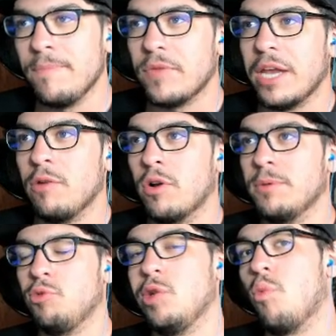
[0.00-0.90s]
anywhere
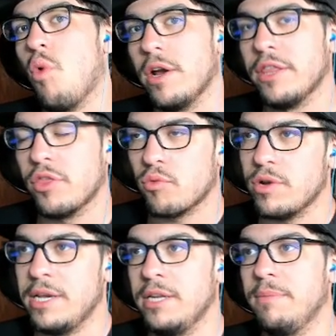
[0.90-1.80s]
between 1 and
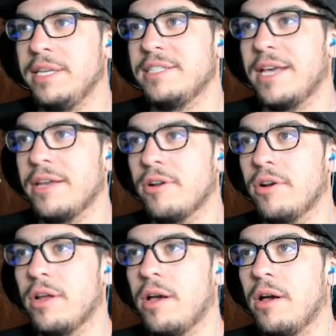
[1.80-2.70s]
3 to be
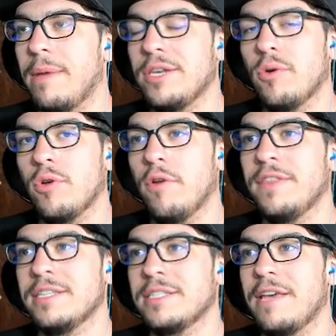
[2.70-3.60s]
standard. I don't know if
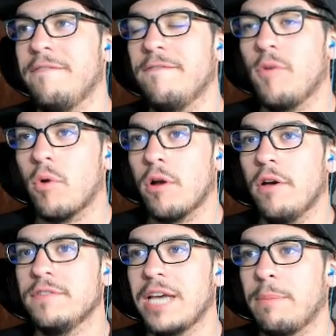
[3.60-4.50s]
this is a 4
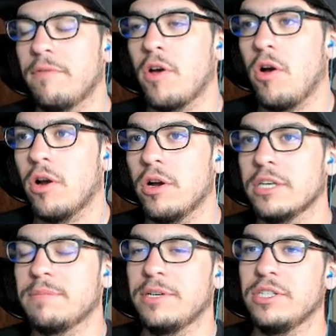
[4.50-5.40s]
of type of card,
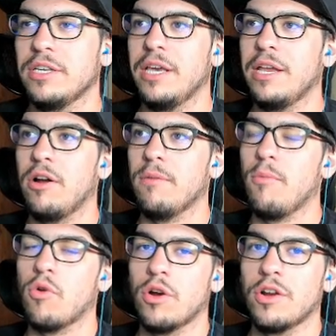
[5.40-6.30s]
especially in our
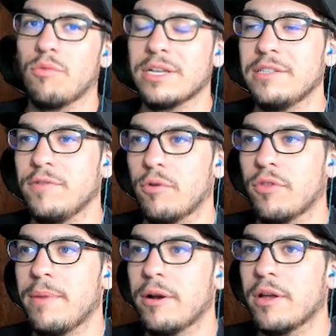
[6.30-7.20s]
more aggressive North
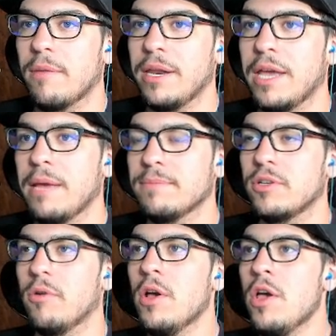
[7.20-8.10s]
America metagame,
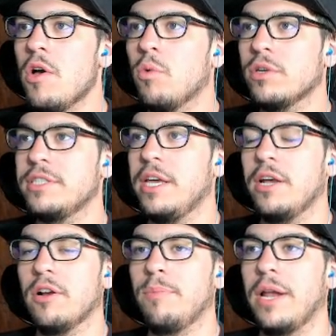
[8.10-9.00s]
so we'll see
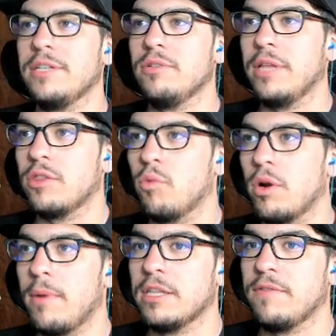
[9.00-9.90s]
here, but I do like the
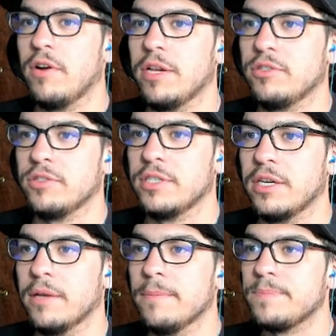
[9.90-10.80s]
Wormmon. It's very
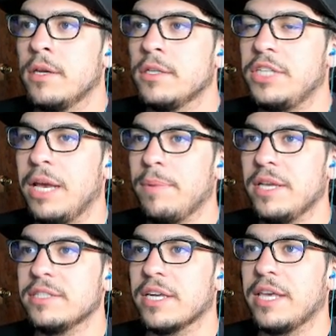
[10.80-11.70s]
interesting.
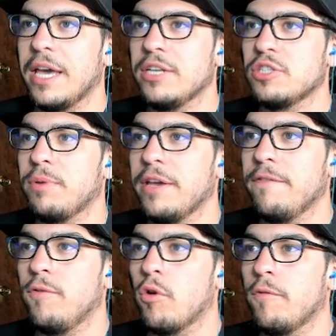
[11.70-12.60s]
Champions, again, just playing
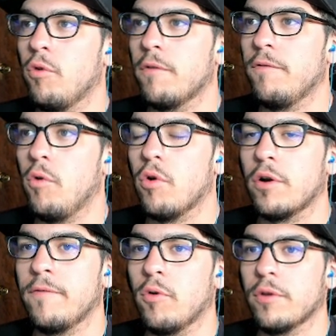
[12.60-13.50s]

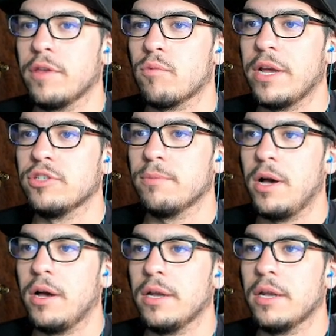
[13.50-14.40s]
4-4-4 for the
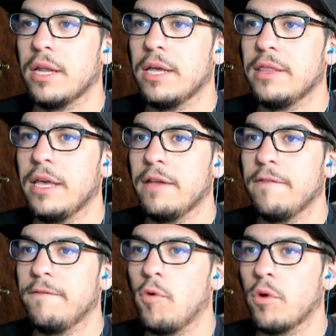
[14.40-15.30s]
Raidramon, and then
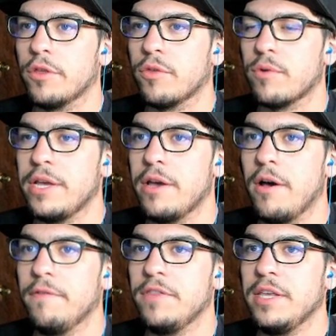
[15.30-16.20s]
4-3
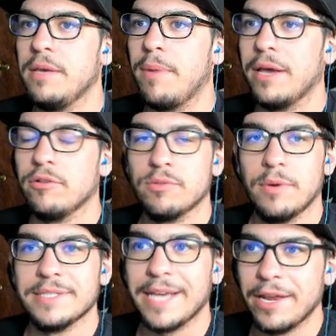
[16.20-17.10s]
of the
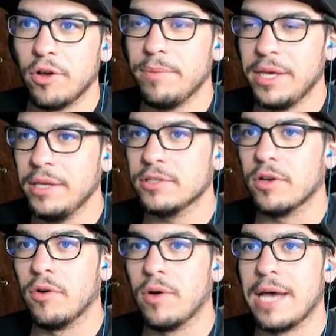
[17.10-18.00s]
Imperialdramon Dino B,
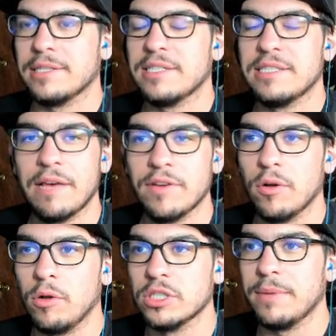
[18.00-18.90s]
so at 7
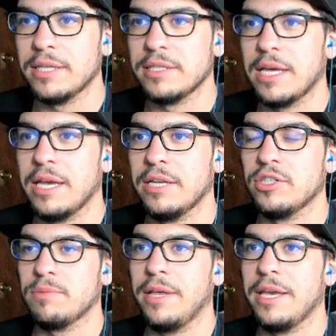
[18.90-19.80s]
ultimates, and
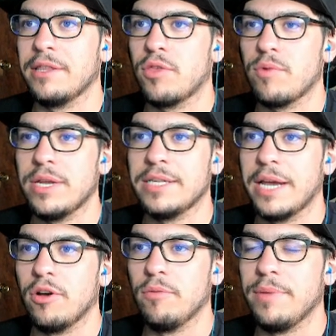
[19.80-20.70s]
just playing the 3
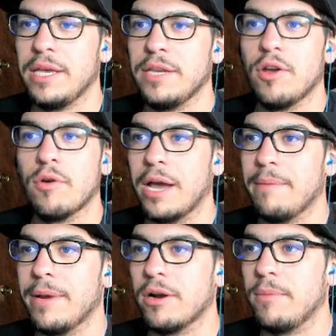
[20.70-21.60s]
Dino B, no
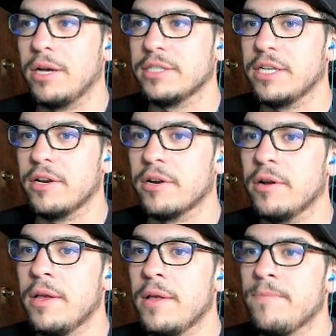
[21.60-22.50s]
Chimeramons here.
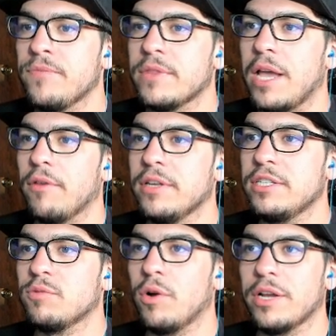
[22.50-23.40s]
Now, this
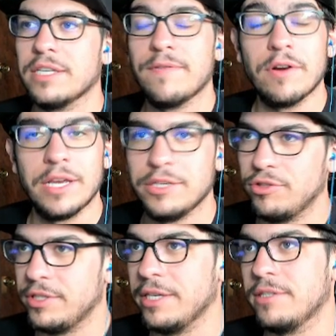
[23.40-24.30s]
is where it gets very
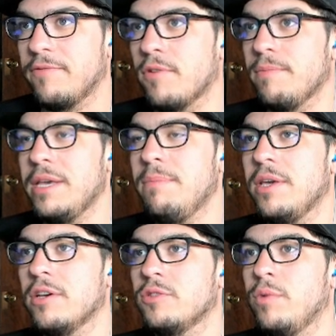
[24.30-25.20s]
interesting for me
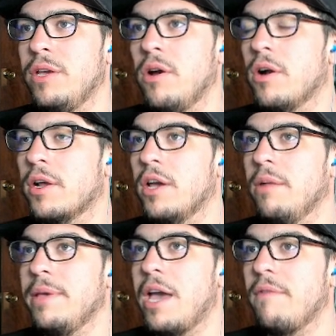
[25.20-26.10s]
because we are going to
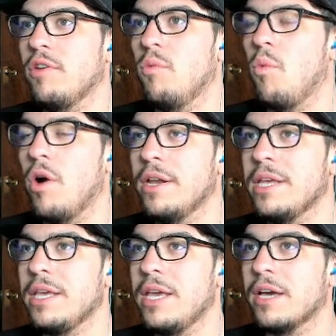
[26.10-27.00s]
be having 1
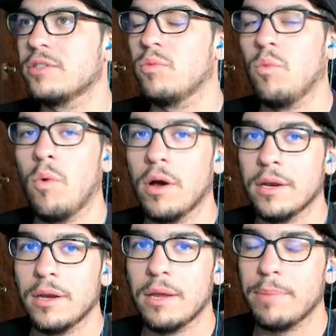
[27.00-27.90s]

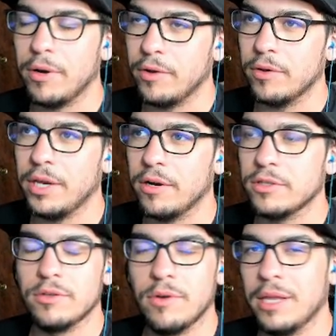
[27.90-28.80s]
EX1 Imperial here.
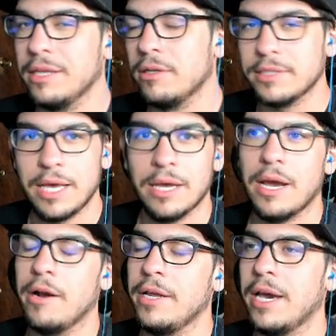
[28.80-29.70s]
So a little tech, I
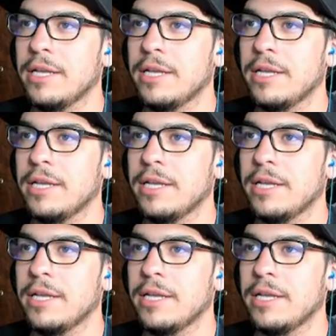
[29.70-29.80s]
already kind of